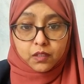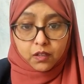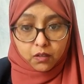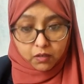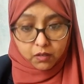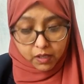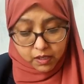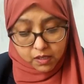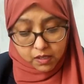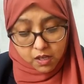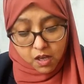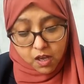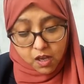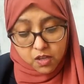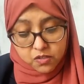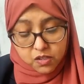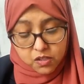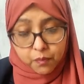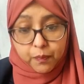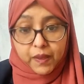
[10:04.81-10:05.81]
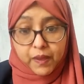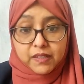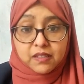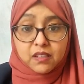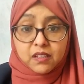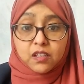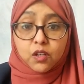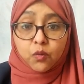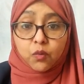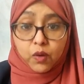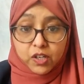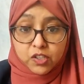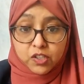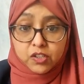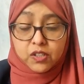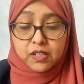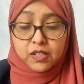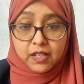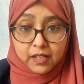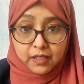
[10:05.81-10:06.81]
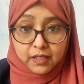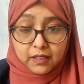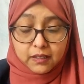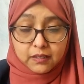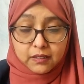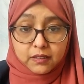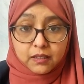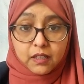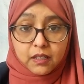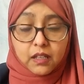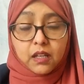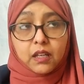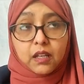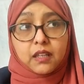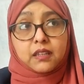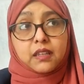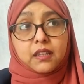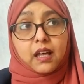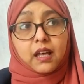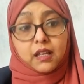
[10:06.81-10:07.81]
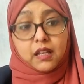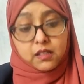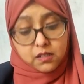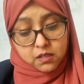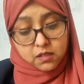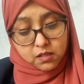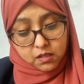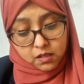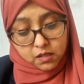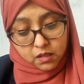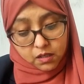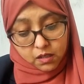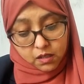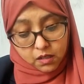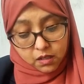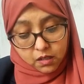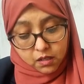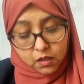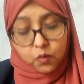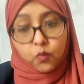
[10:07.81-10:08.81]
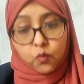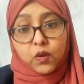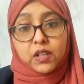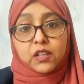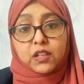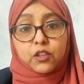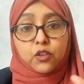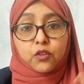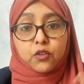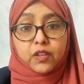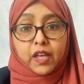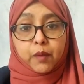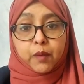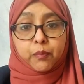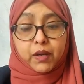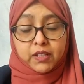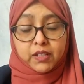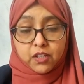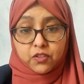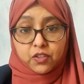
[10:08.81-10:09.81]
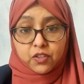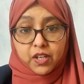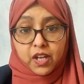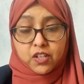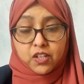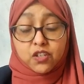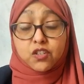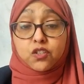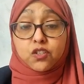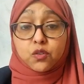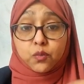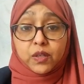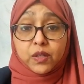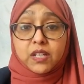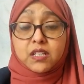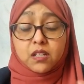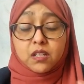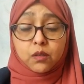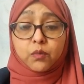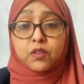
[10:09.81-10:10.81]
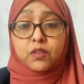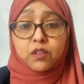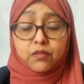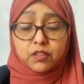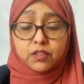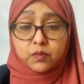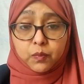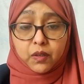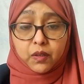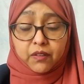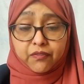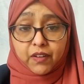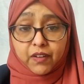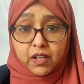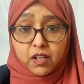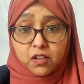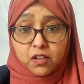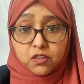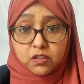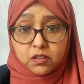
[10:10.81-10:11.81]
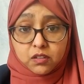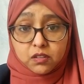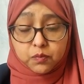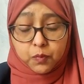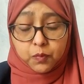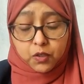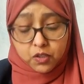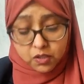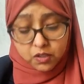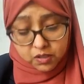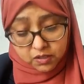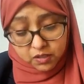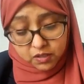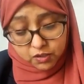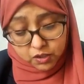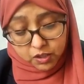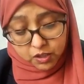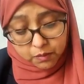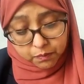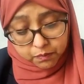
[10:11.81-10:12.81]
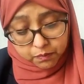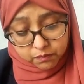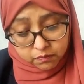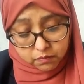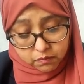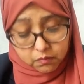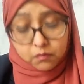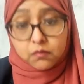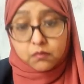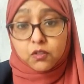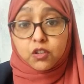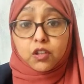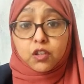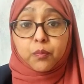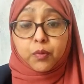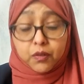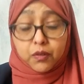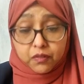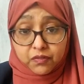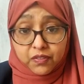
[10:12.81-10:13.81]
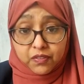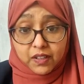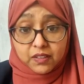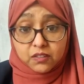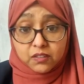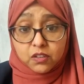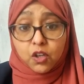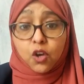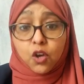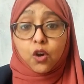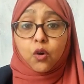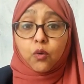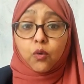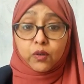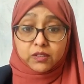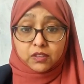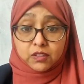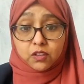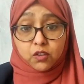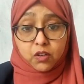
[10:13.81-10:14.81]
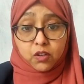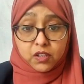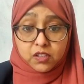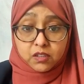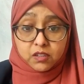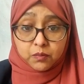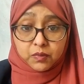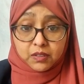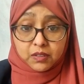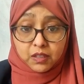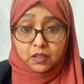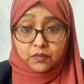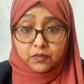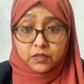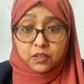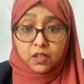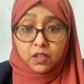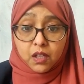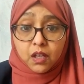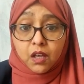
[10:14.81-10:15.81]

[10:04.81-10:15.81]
Okay, so basically the question is that will UK Bright Education, do we deal with the financial sponsorship, the proof of funds, or is it the college themselves?